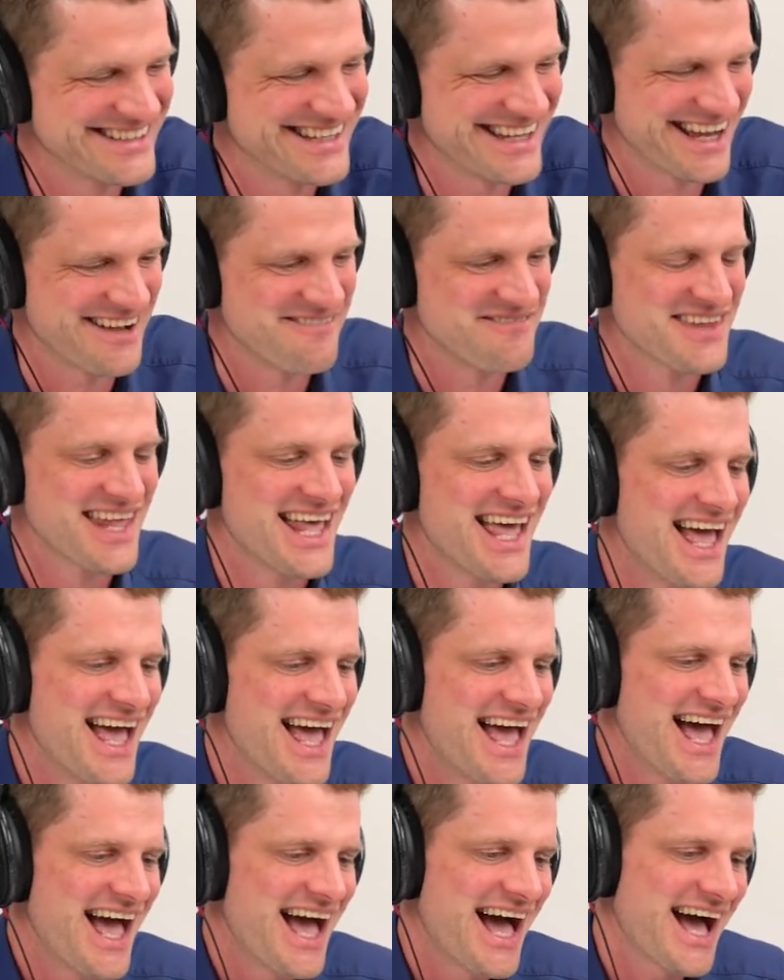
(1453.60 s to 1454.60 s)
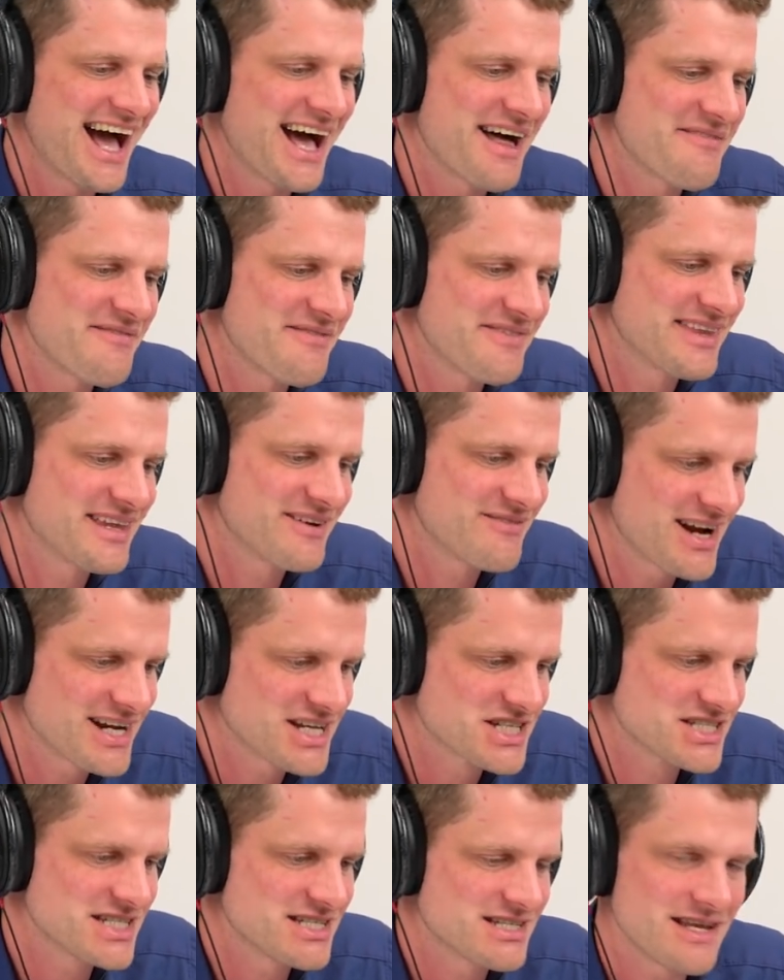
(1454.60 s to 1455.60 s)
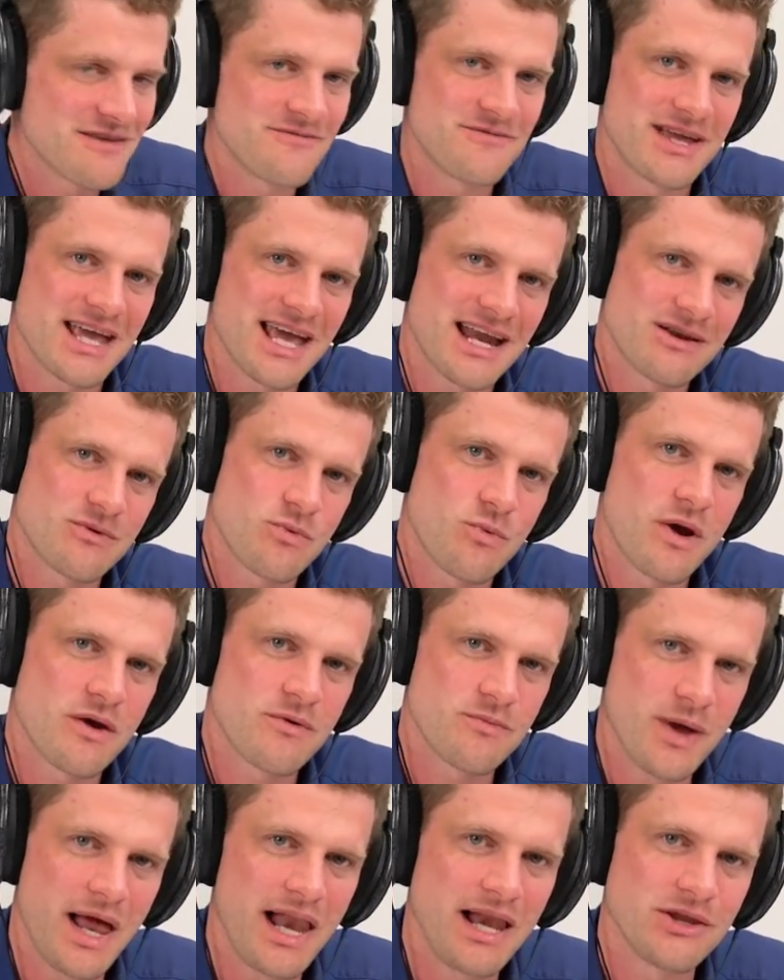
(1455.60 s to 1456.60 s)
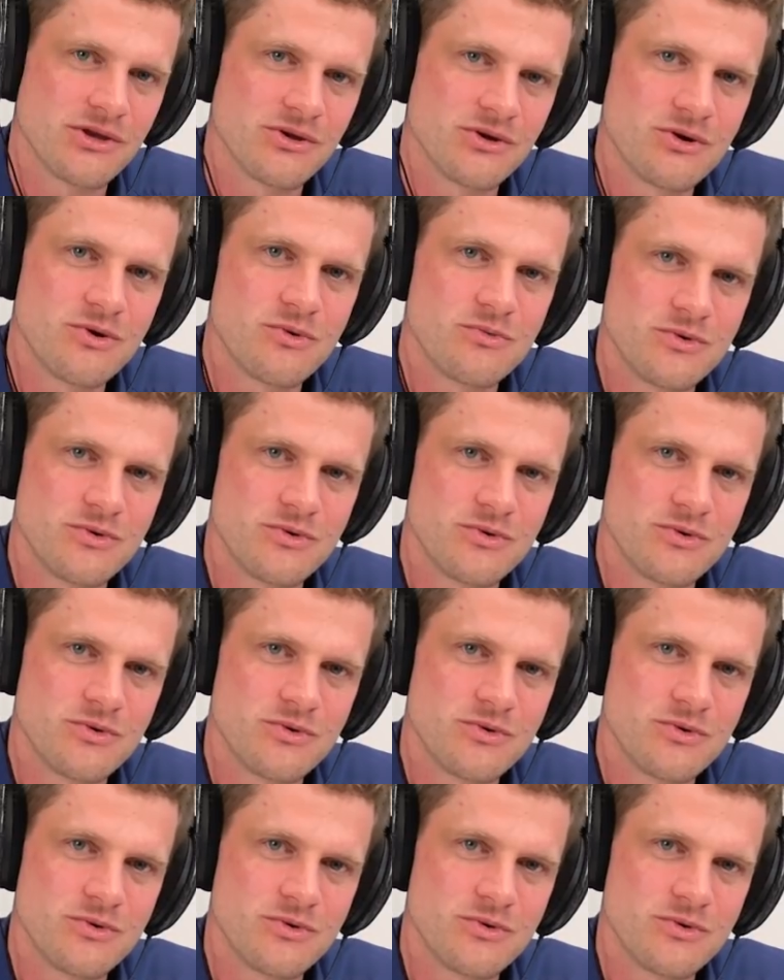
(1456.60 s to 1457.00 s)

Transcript: okay. Um, the advantage is if we get one value,